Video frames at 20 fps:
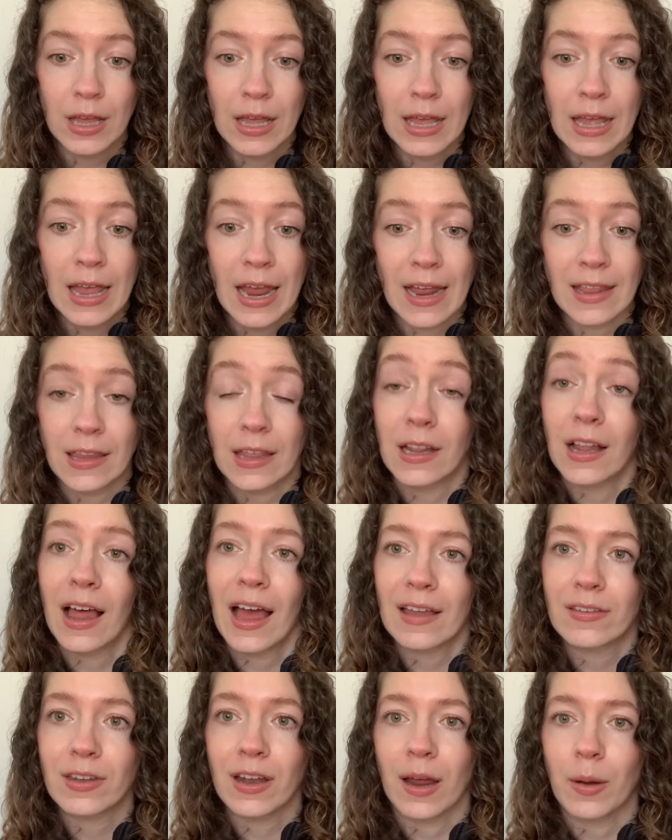And then the
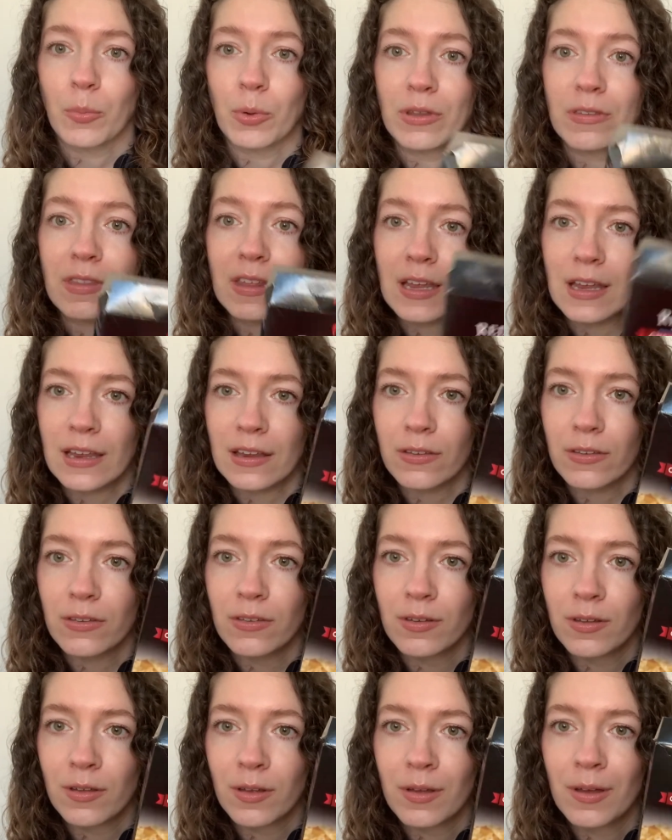last time was these,
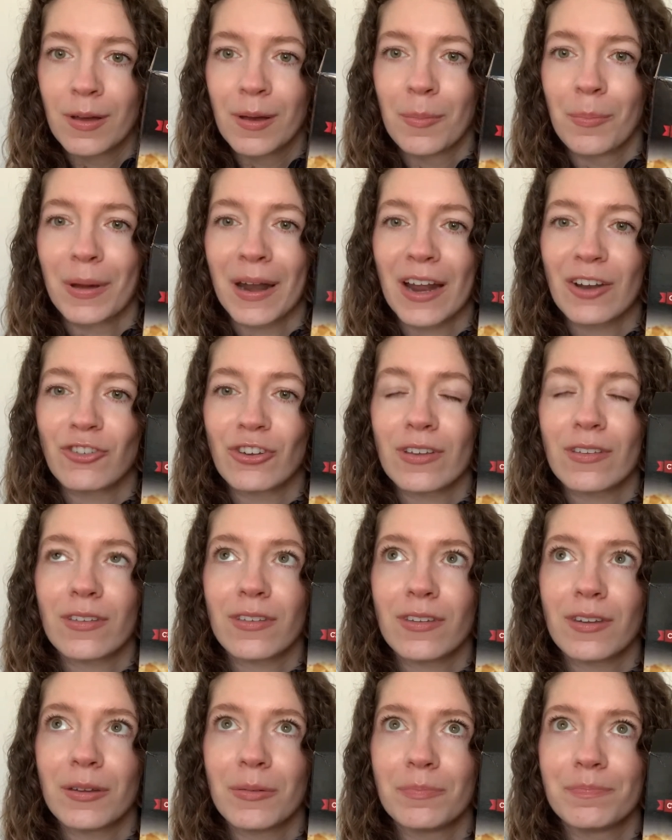but I
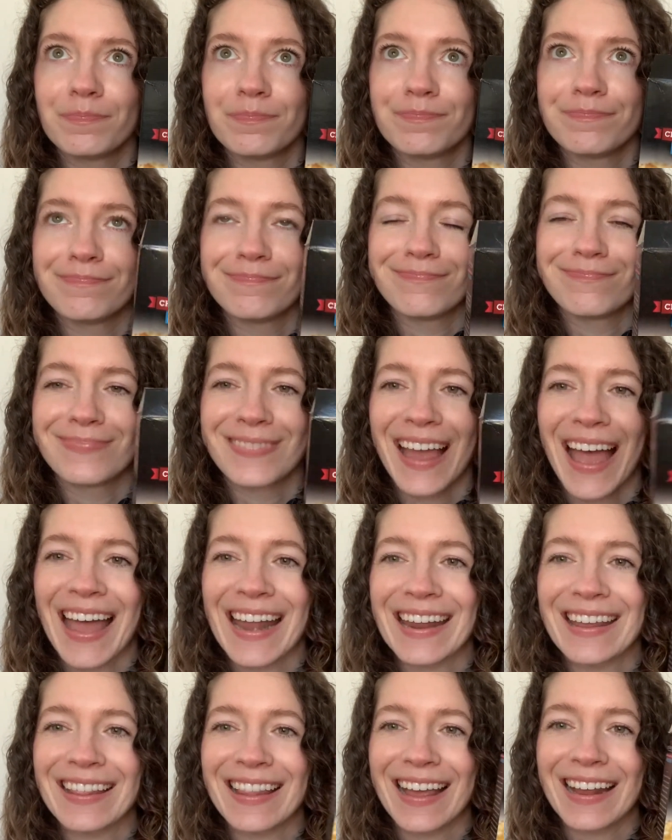
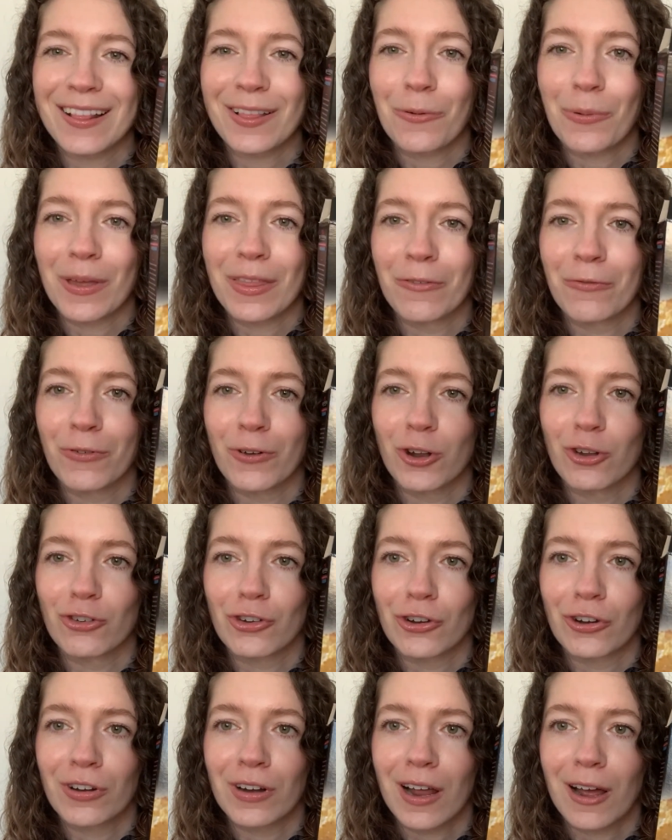didn't like the way the footage
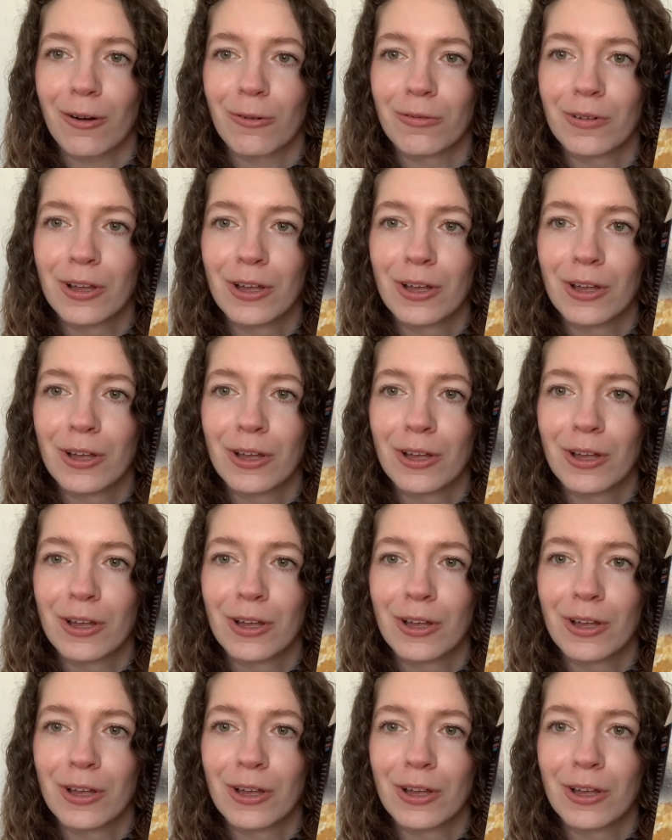turned out.